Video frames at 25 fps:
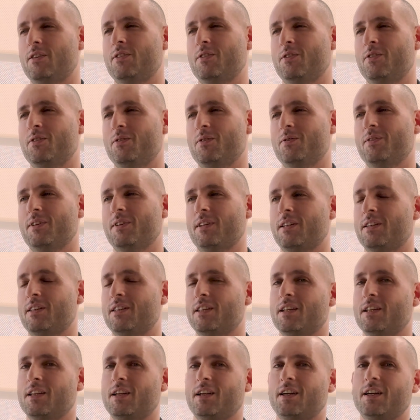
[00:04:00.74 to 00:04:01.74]
and
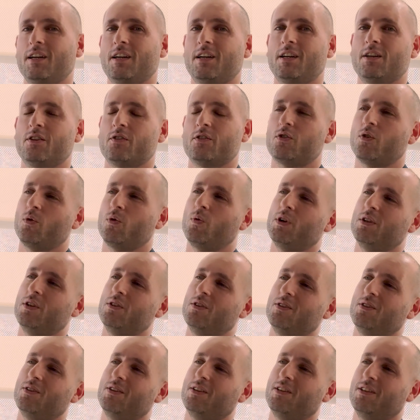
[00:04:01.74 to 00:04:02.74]
so
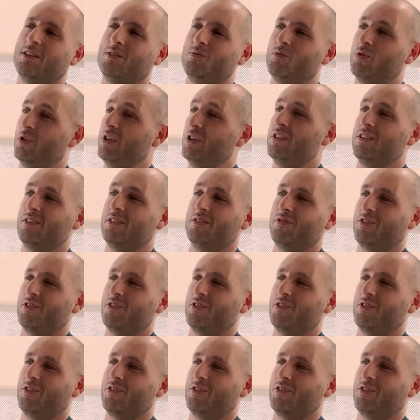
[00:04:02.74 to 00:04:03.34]
when in Britain,